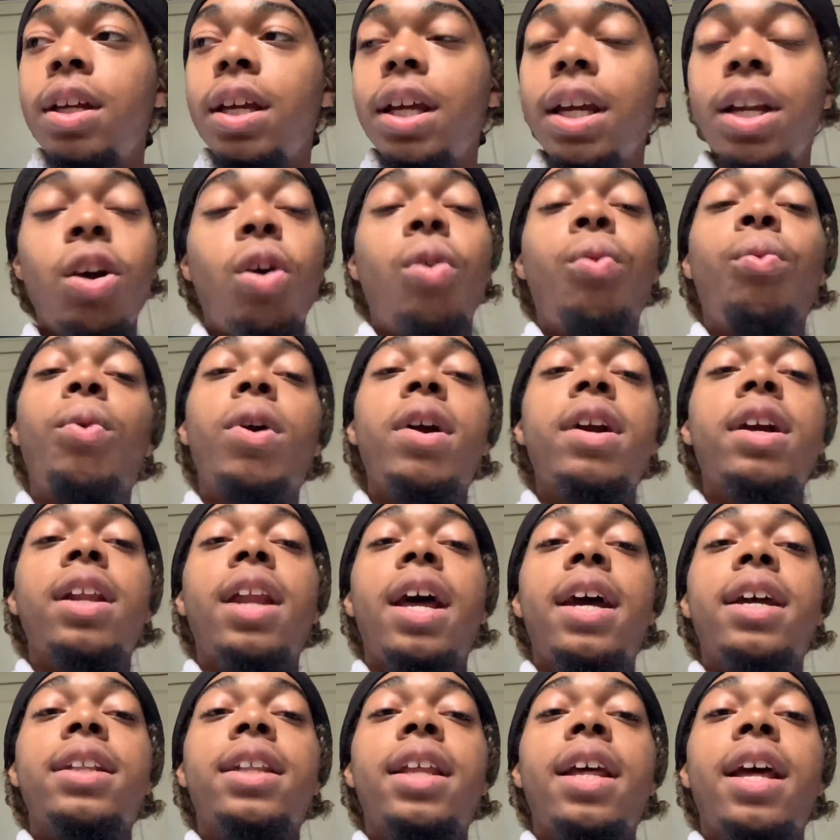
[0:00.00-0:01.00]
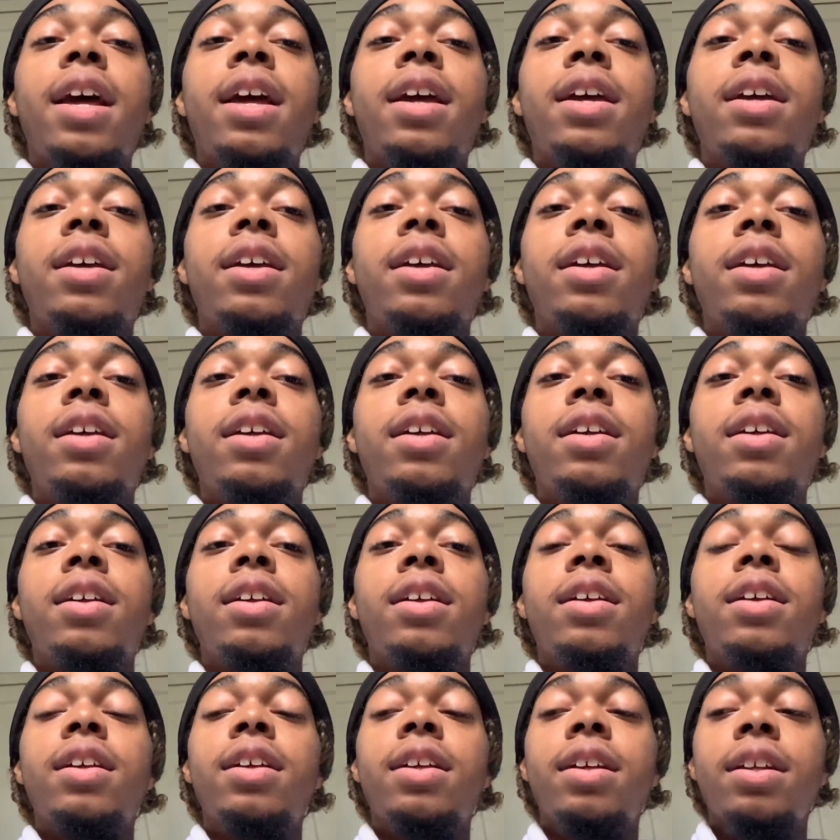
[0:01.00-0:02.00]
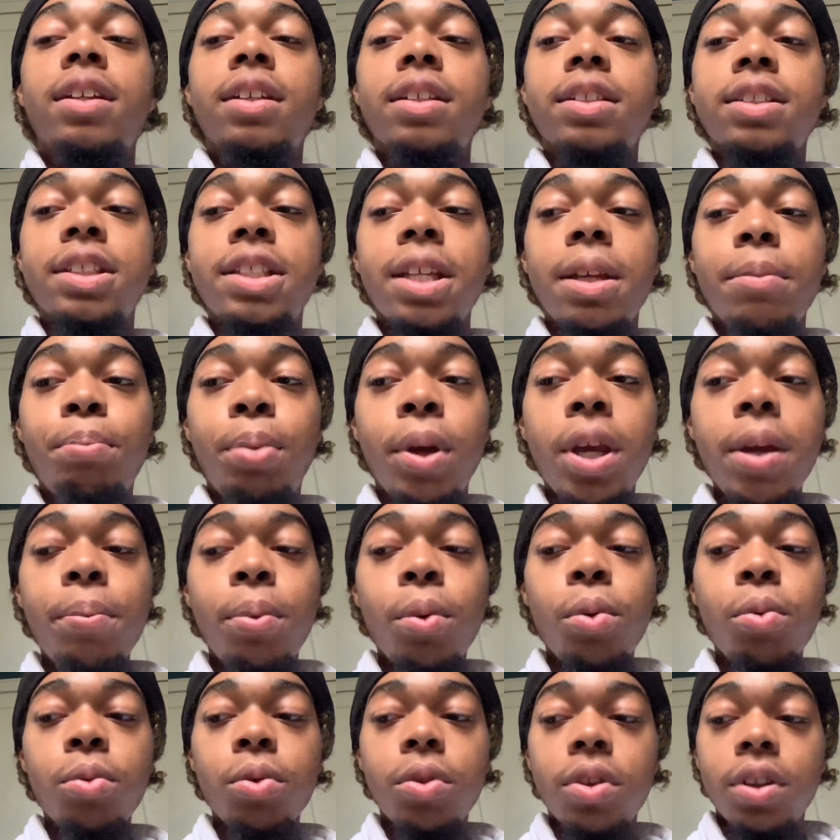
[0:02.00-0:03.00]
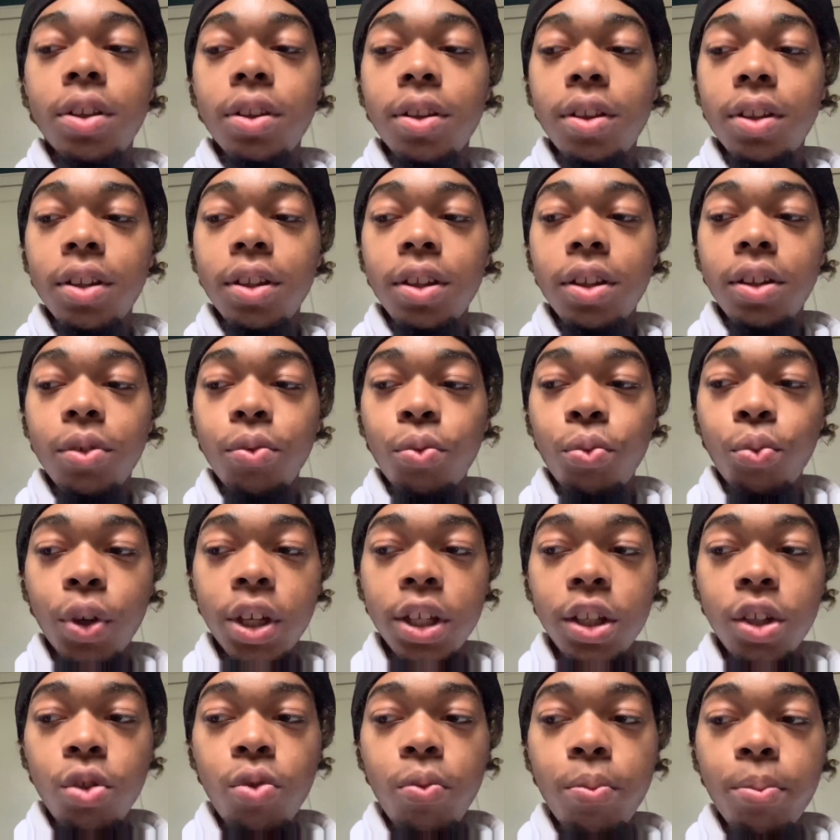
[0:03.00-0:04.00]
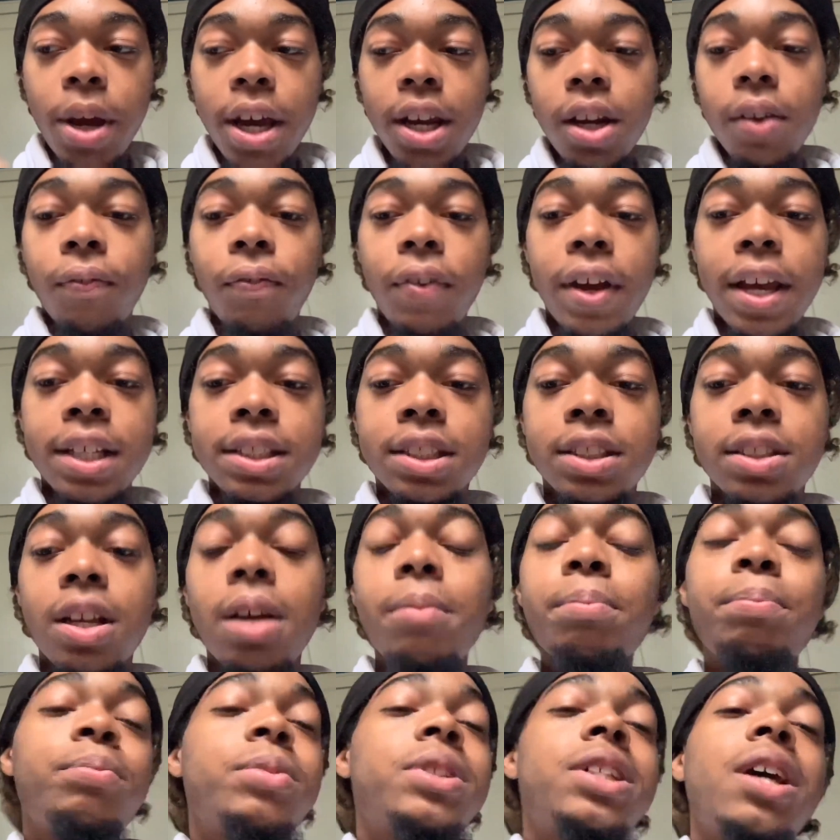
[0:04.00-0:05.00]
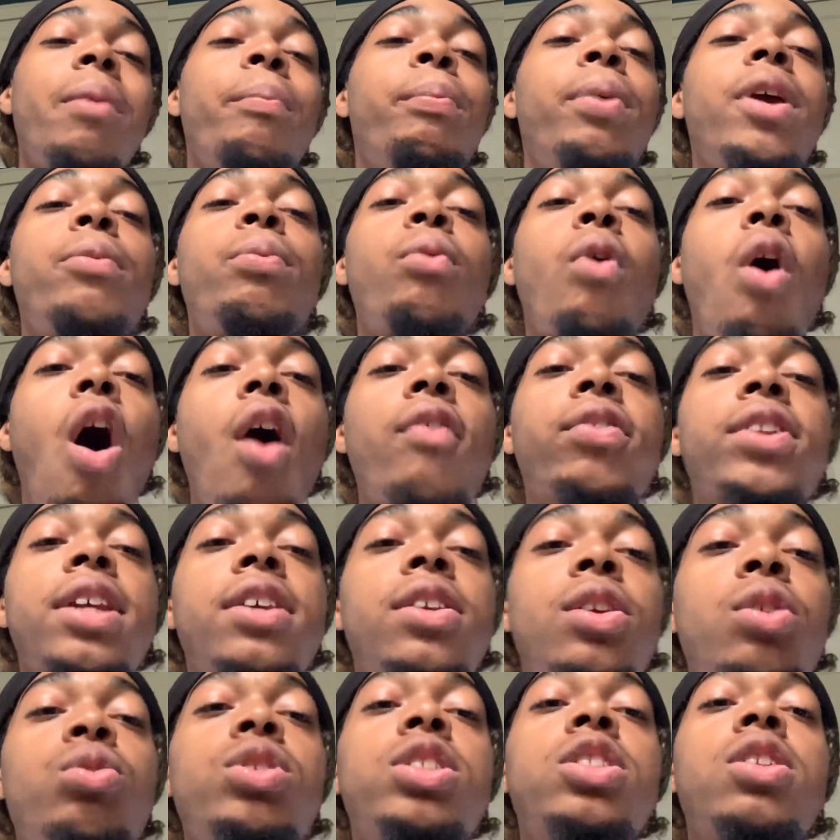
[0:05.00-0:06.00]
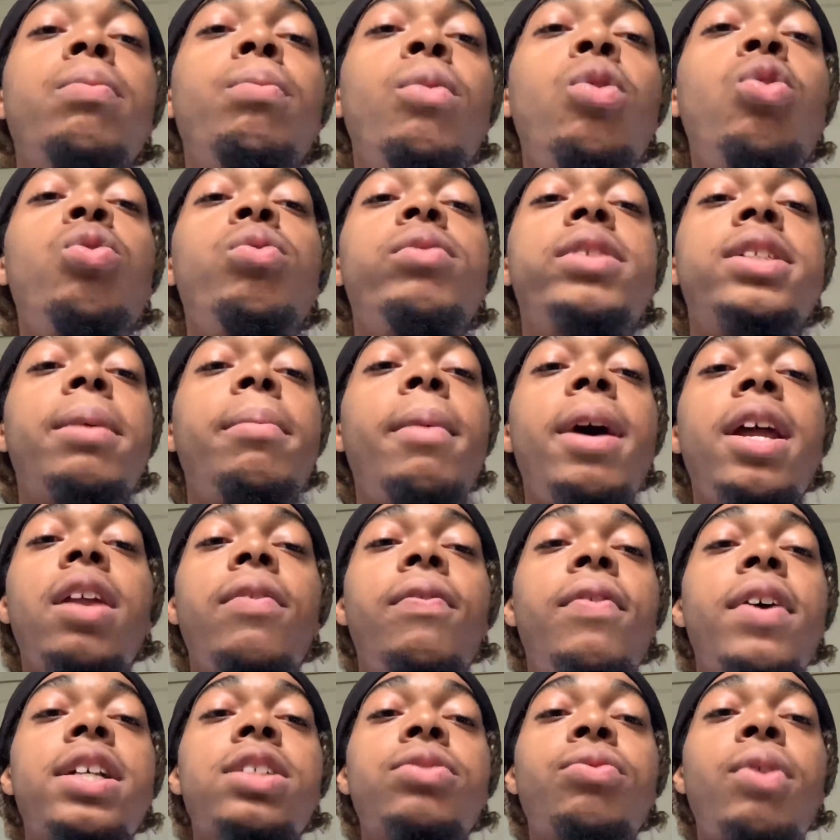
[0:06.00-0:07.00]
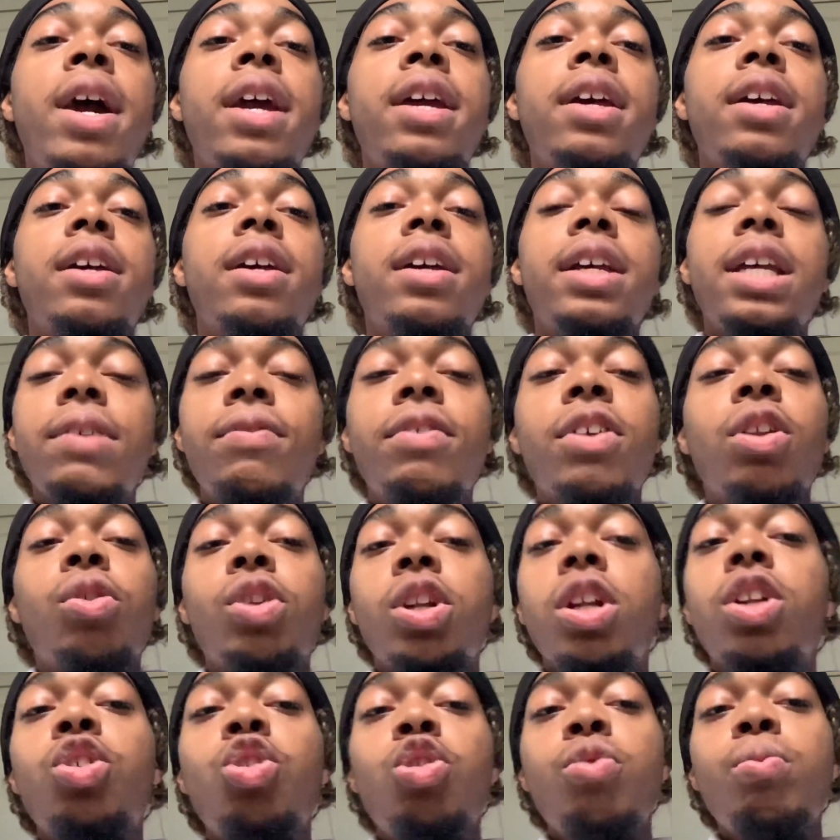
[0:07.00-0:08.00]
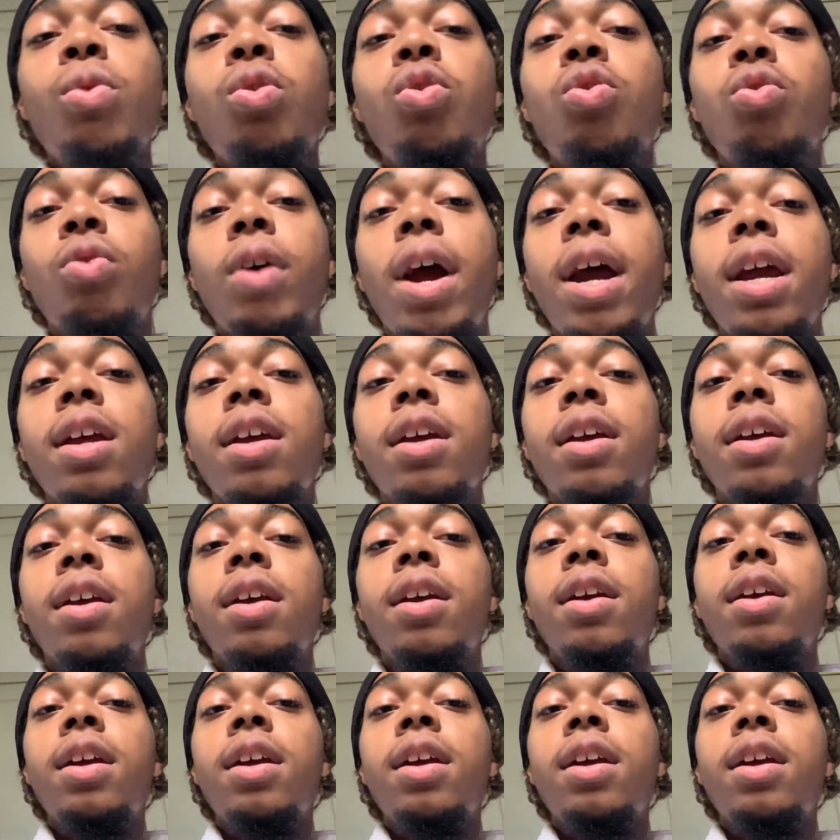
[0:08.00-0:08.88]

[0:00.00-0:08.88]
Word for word: It don't work like that. See, people when you manifest, some some people often use the moon to manifest, right? Even on the new moon, right?